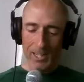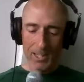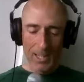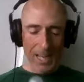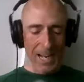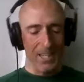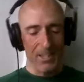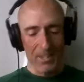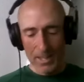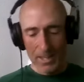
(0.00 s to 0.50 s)

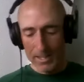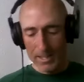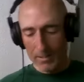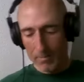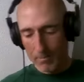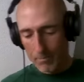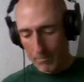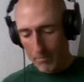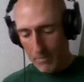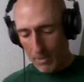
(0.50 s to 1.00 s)
last thing,
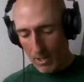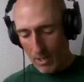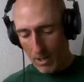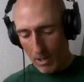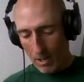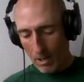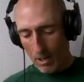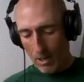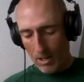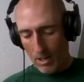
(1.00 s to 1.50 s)

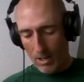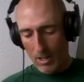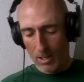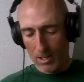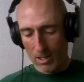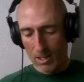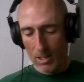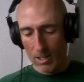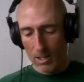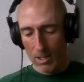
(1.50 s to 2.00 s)
uh,
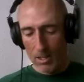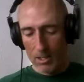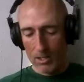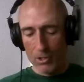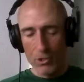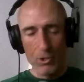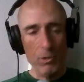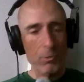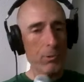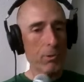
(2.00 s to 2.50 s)

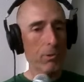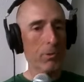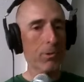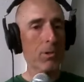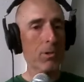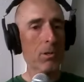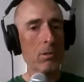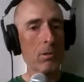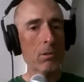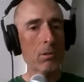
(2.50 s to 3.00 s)

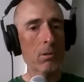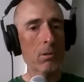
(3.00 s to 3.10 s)
juniors